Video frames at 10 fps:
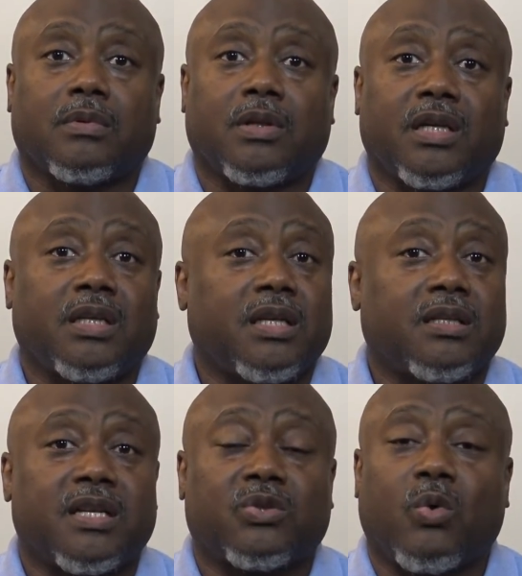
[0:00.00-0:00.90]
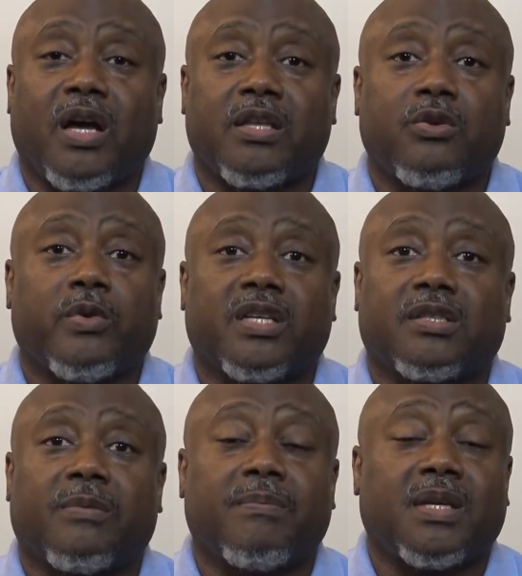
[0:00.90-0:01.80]
He needs, that's why you get
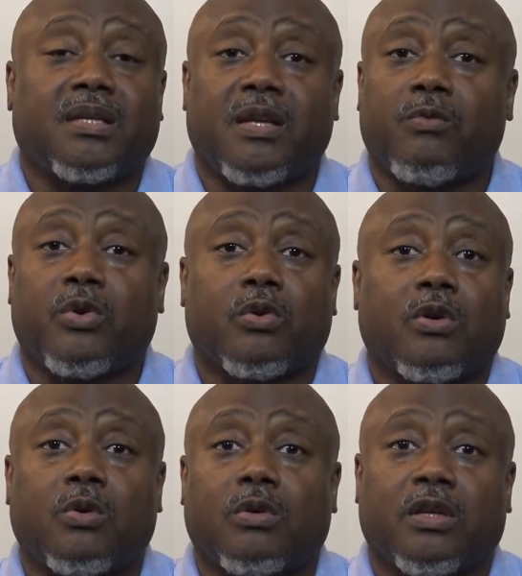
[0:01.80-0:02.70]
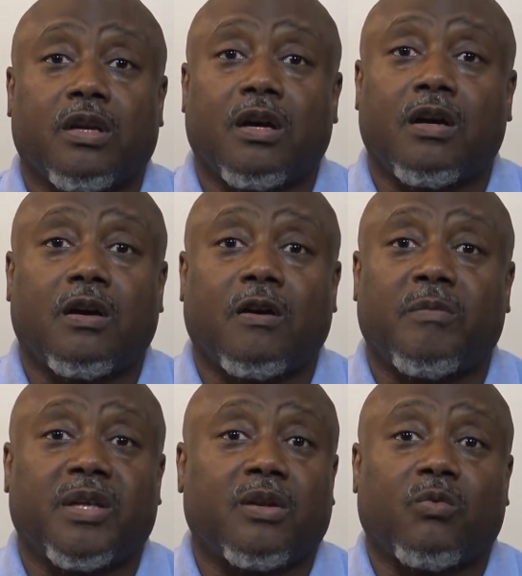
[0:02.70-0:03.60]
some men, they real cool and
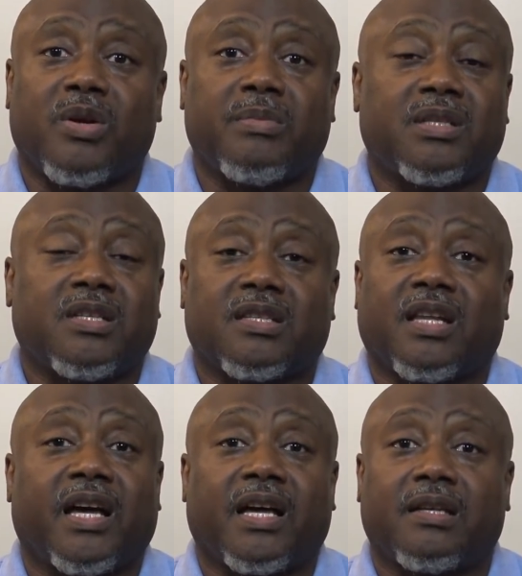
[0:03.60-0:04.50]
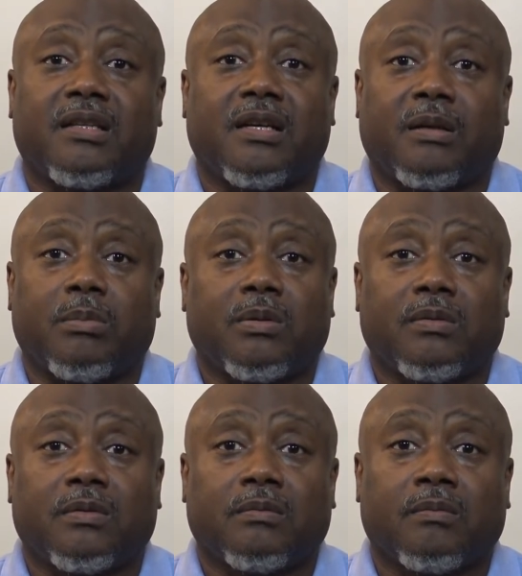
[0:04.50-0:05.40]
calm, and the women just lined up.
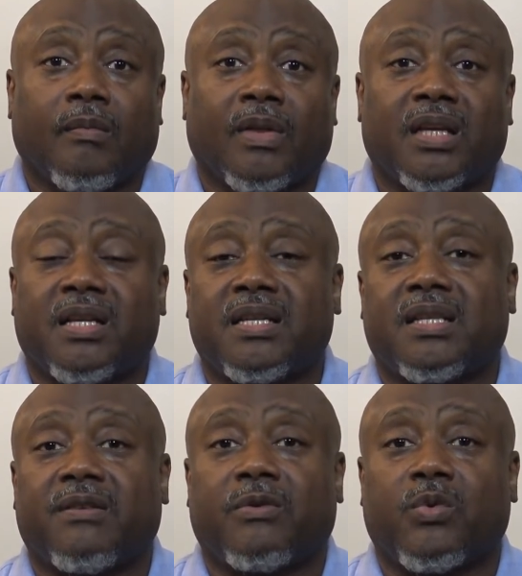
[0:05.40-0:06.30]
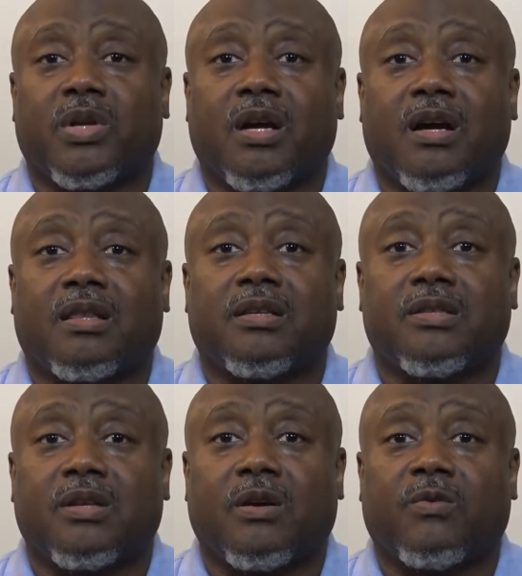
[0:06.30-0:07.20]
And that's even
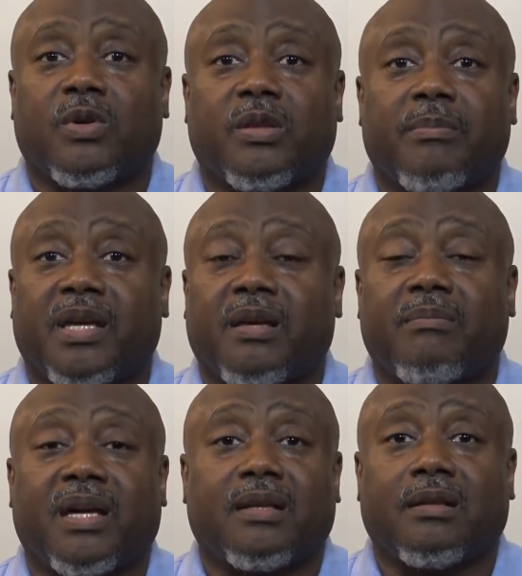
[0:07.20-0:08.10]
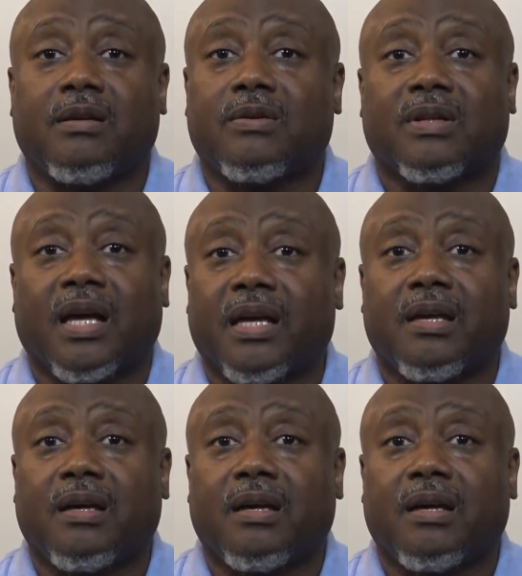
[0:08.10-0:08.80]
regardless of what the man might look like